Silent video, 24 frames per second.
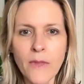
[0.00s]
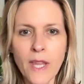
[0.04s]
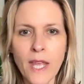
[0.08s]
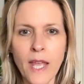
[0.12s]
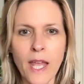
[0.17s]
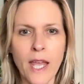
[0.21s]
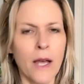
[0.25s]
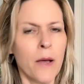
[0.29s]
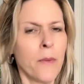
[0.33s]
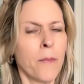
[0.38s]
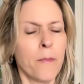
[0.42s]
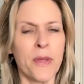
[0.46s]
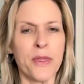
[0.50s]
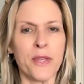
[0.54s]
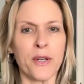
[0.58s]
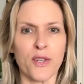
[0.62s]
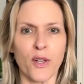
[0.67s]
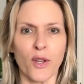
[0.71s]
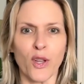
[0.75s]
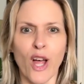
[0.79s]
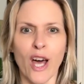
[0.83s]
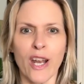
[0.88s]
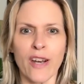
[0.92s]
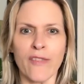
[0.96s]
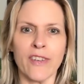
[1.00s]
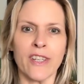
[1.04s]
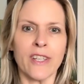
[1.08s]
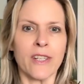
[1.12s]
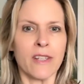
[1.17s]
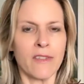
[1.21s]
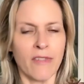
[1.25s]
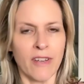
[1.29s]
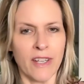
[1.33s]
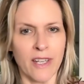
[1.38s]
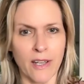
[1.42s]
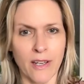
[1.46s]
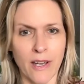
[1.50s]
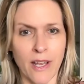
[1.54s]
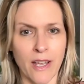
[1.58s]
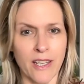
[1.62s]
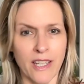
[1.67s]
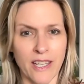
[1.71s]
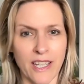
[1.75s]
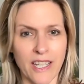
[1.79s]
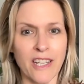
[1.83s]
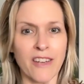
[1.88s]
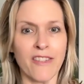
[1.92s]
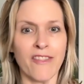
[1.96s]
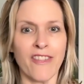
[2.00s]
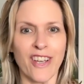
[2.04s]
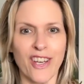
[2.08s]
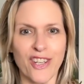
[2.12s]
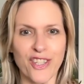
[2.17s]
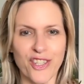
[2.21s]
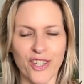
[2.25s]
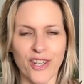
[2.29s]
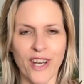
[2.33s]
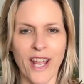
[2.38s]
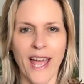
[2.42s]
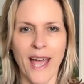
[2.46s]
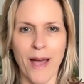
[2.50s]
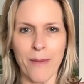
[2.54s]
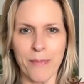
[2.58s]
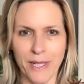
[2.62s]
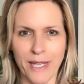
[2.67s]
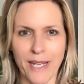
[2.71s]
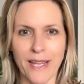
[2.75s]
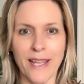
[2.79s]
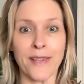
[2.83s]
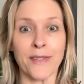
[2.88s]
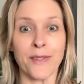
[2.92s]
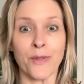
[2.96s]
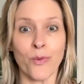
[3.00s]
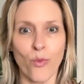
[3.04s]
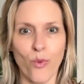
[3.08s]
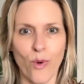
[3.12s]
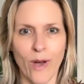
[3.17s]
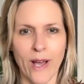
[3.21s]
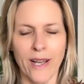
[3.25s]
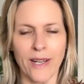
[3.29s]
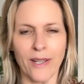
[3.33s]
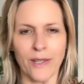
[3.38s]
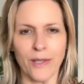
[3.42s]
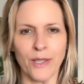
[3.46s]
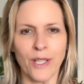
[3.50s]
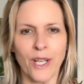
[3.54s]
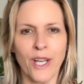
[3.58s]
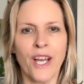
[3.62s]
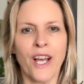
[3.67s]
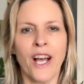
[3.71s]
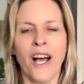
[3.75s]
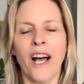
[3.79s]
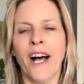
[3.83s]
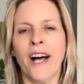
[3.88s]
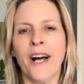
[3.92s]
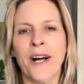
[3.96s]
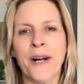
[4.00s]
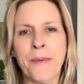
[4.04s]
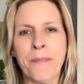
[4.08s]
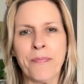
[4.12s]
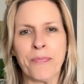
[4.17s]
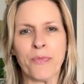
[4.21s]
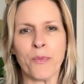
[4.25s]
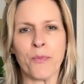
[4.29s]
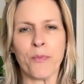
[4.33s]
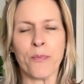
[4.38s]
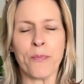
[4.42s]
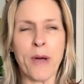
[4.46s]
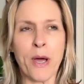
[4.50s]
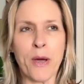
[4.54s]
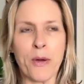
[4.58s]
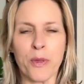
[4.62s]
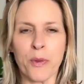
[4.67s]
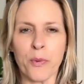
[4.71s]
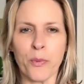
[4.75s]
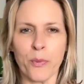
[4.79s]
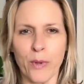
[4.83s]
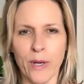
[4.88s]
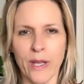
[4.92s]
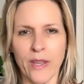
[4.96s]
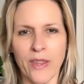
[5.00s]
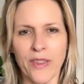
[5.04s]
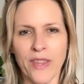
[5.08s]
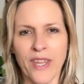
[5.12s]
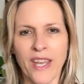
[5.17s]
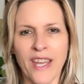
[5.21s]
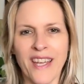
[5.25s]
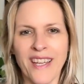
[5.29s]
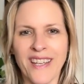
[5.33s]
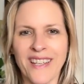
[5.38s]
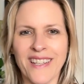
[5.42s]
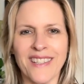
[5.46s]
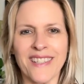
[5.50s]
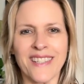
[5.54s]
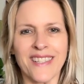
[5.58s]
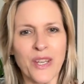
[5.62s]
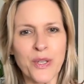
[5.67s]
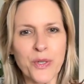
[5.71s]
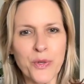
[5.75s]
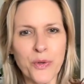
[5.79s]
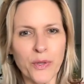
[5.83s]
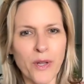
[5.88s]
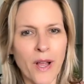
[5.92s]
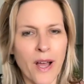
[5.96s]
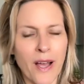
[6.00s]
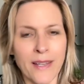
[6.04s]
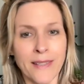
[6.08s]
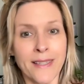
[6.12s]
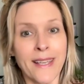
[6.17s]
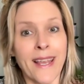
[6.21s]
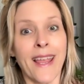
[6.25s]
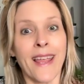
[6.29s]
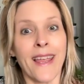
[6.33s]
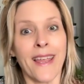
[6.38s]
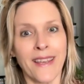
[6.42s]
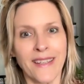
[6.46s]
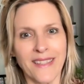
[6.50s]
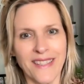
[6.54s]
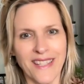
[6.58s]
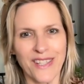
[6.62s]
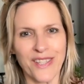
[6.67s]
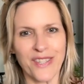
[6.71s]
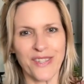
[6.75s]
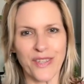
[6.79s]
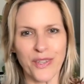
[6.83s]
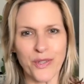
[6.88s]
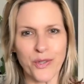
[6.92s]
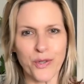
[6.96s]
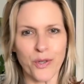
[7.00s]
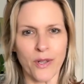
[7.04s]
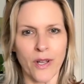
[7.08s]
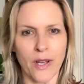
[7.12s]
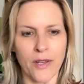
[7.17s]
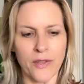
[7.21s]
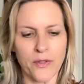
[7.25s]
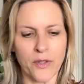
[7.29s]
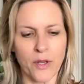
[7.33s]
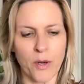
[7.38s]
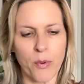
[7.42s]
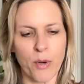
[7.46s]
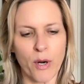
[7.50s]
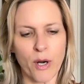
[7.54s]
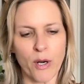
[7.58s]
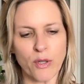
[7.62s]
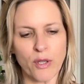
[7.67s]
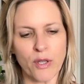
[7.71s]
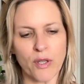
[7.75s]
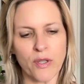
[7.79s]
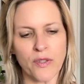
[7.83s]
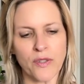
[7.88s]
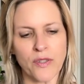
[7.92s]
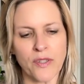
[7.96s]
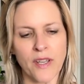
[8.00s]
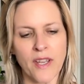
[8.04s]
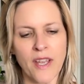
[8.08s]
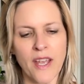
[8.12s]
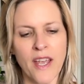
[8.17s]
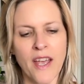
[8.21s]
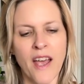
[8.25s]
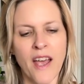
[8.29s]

But there's a lot of innovation happening as well, both with centralized and decentralized approaches.